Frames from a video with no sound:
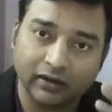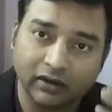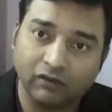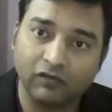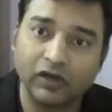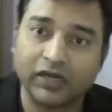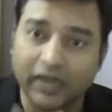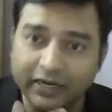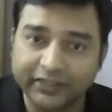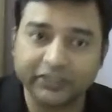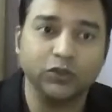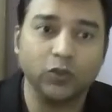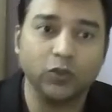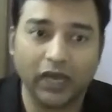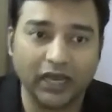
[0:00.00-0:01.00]
Will
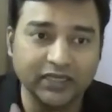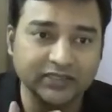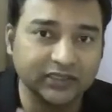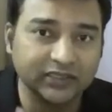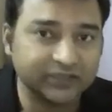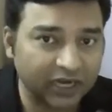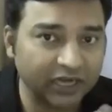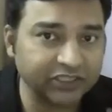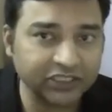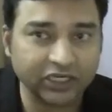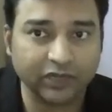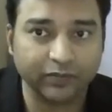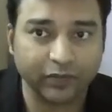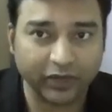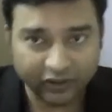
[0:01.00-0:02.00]
continue as a
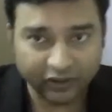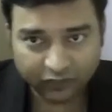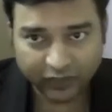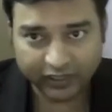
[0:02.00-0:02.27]
strategic imperative,